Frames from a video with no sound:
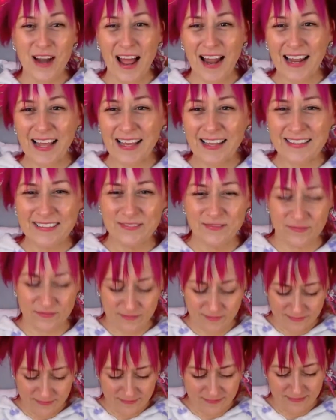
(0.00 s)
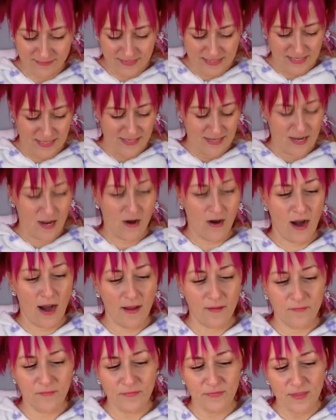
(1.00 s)
ready? All
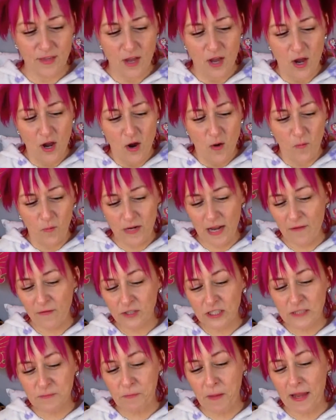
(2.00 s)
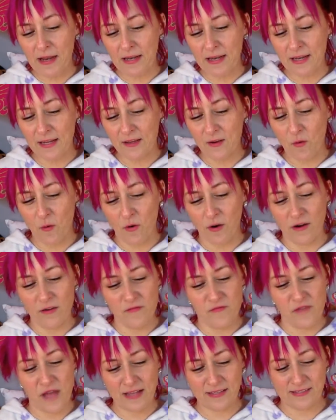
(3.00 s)
right. Whenever spending or
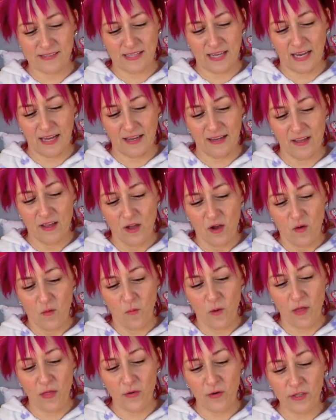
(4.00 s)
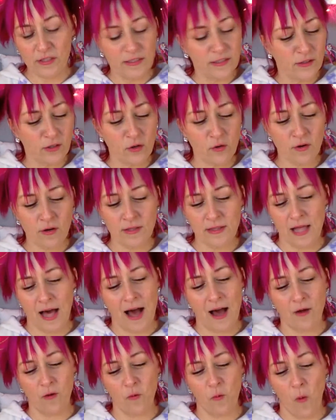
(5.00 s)
investing, whether a little or a
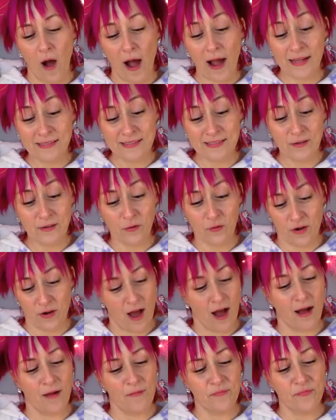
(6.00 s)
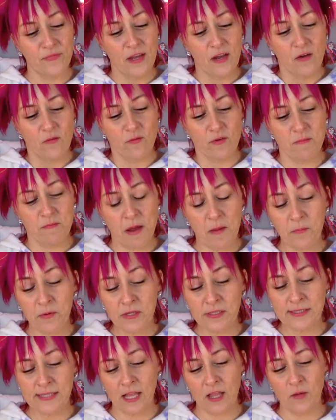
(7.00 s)
lot, wisely or not,
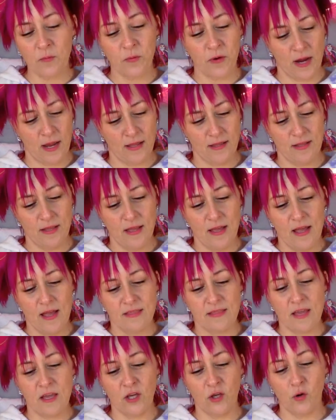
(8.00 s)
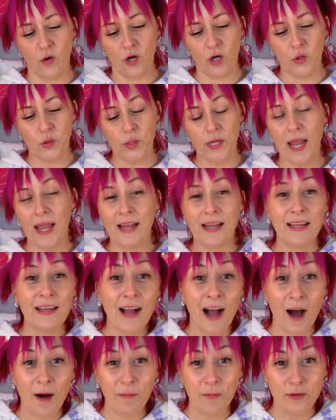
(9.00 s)
remember to celebrate that you're
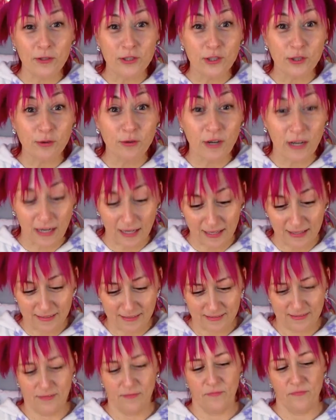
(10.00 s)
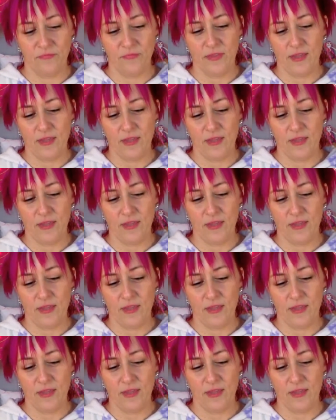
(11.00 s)
creating opportunities,